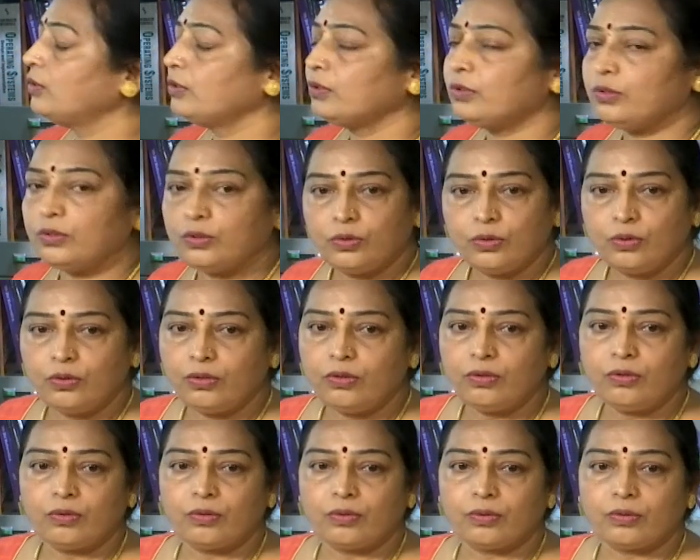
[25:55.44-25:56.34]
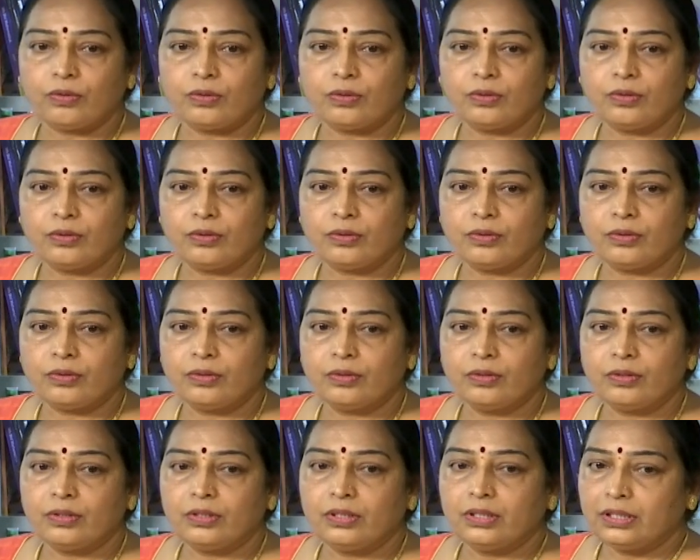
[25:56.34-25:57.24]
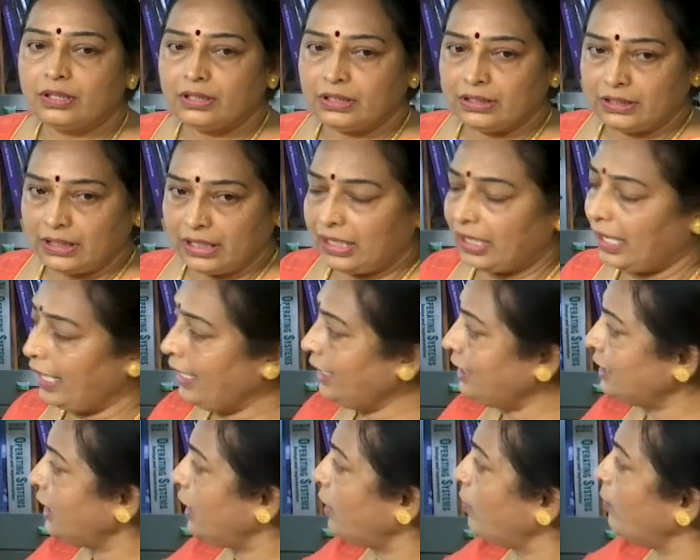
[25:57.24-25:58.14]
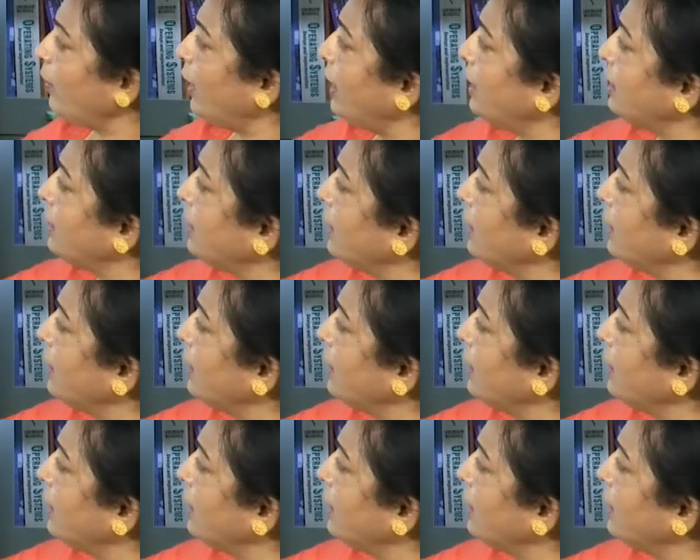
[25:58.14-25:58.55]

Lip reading: No. The line segments